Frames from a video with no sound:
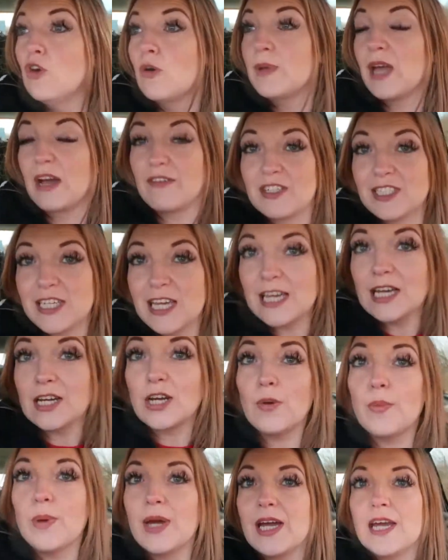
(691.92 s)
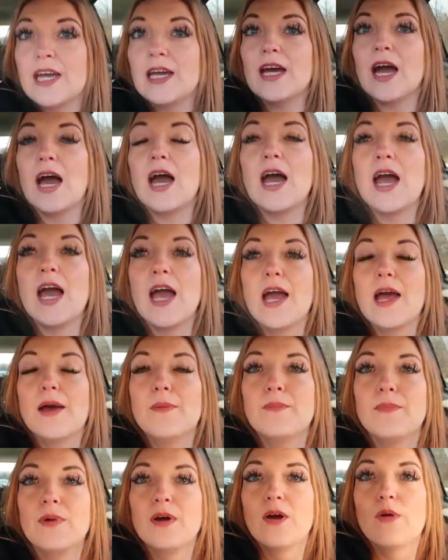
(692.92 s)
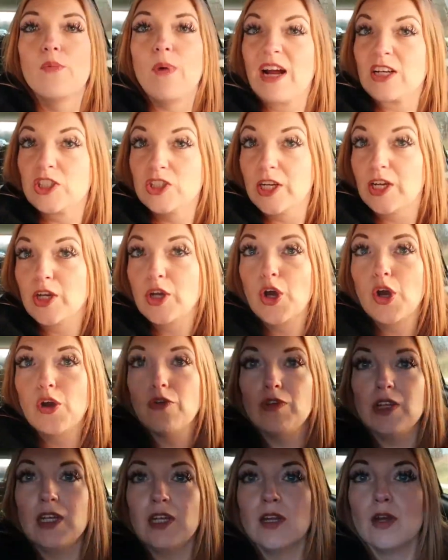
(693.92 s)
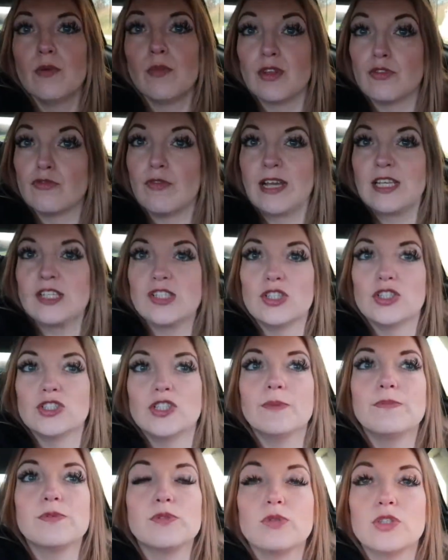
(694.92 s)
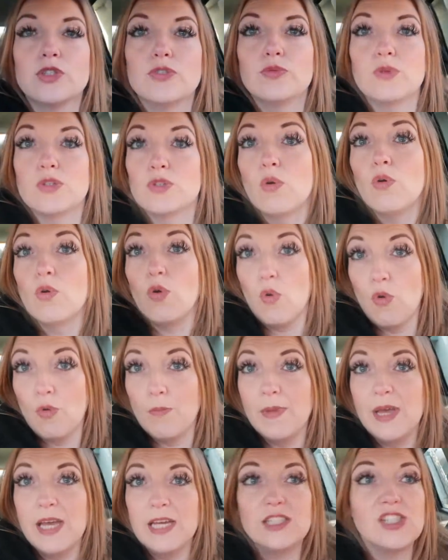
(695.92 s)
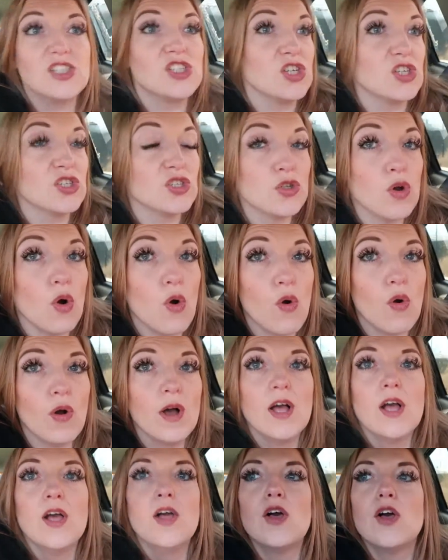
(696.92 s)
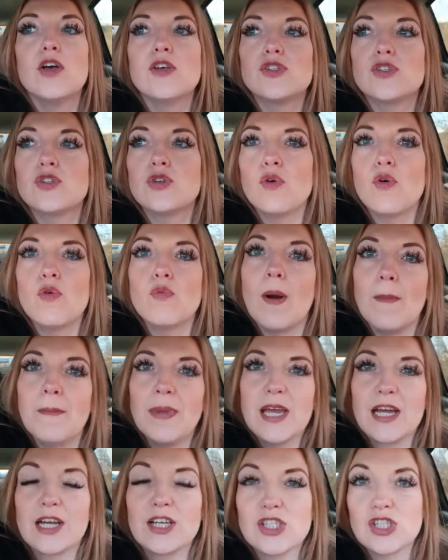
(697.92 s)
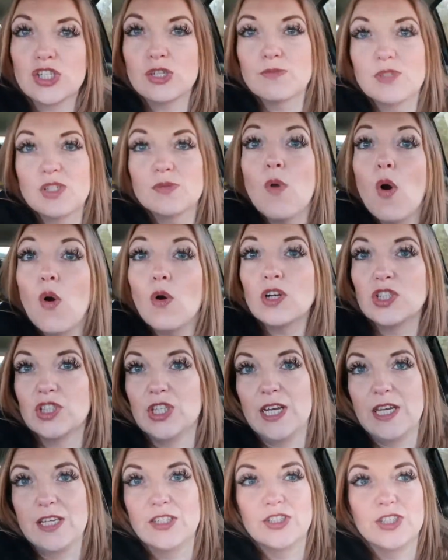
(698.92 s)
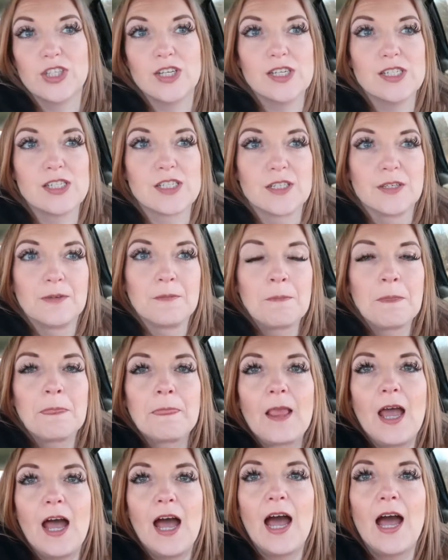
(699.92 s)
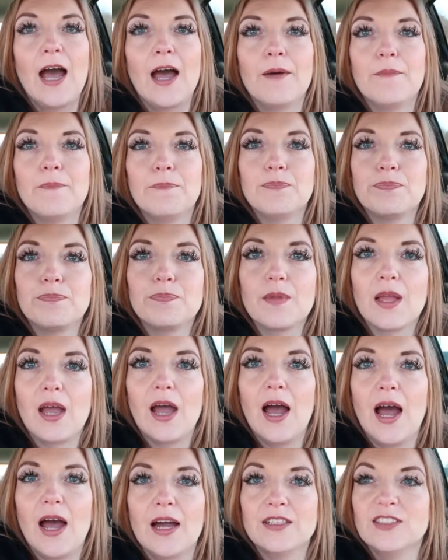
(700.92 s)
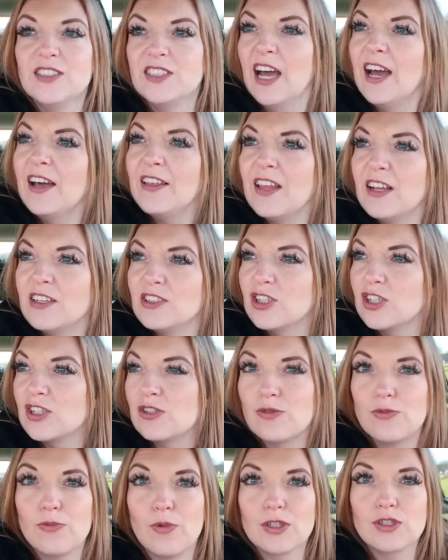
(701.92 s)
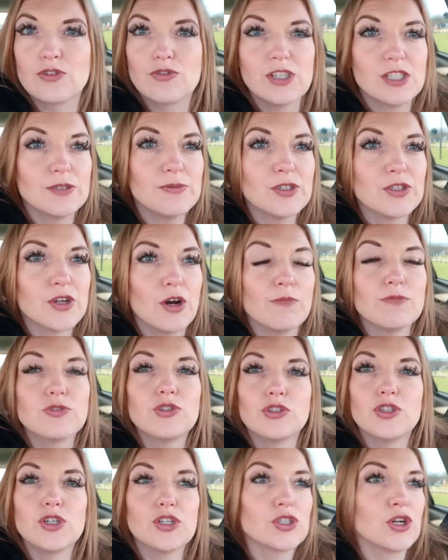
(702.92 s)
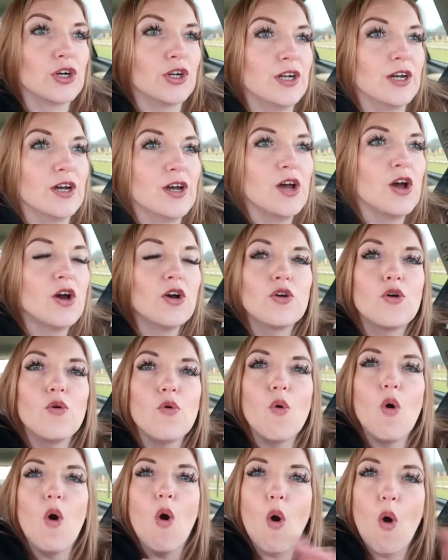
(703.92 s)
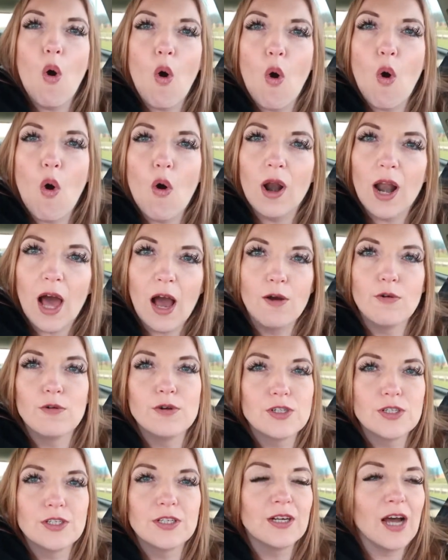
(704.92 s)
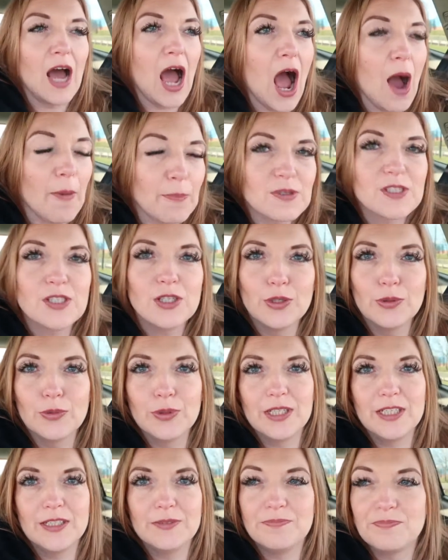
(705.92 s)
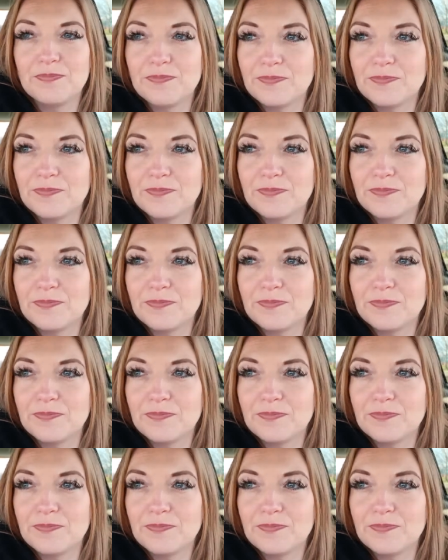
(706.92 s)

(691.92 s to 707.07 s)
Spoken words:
normally have a takeaway. We had chicken curry with rice and chips, which was all homemade, as you saw. So we're making some small changes. And yeah, then just once Christmas comes, we're just gonna go all out, absolutely.